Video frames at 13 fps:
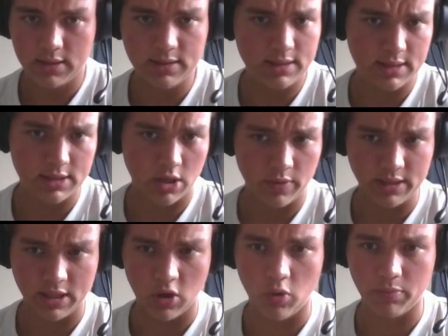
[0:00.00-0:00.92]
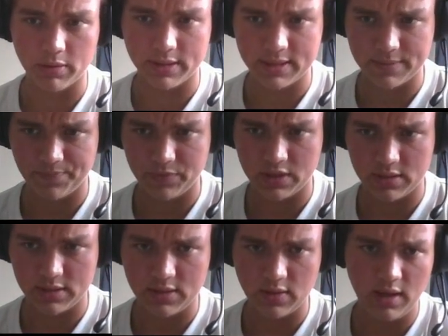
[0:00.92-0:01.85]
So this is already hopeless.
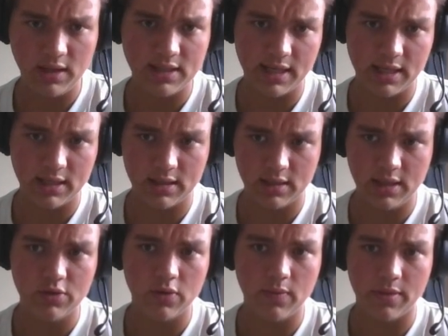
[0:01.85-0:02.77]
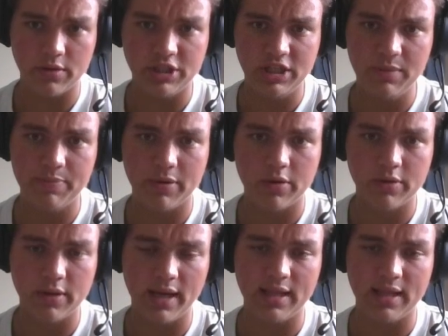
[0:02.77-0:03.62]
So he took with the g-pawn,